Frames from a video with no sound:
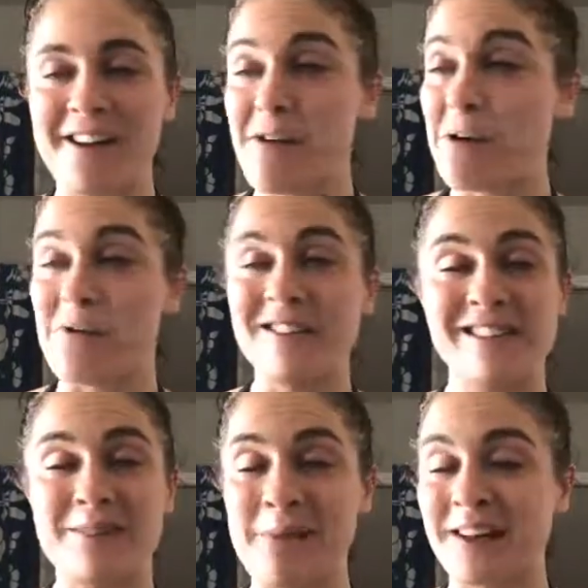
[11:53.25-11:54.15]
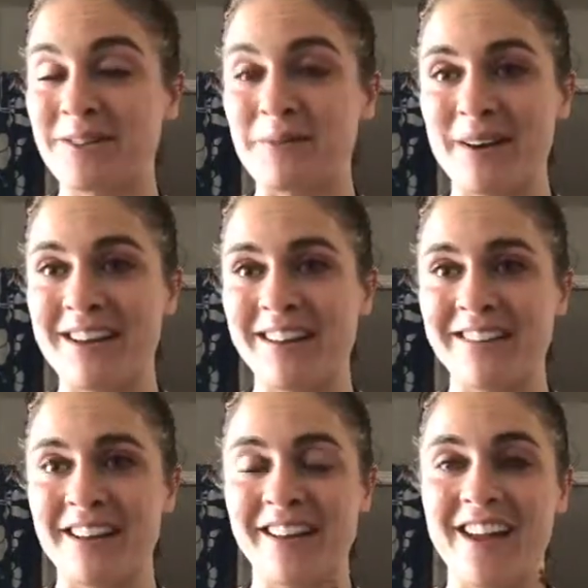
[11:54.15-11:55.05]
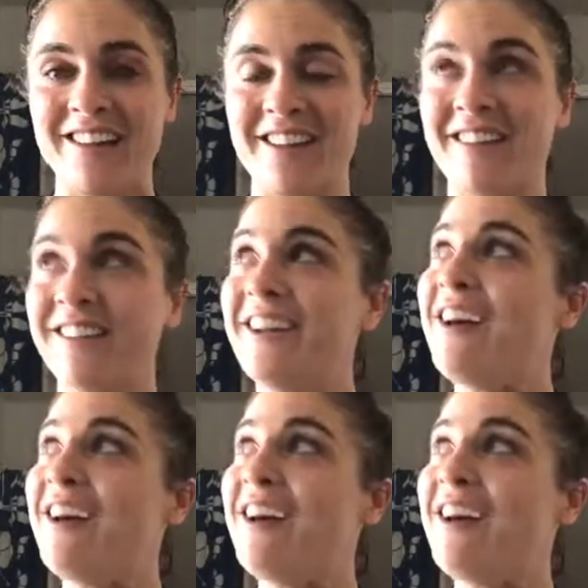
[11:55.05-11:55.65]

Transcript: Always think back to Wendy, because I'll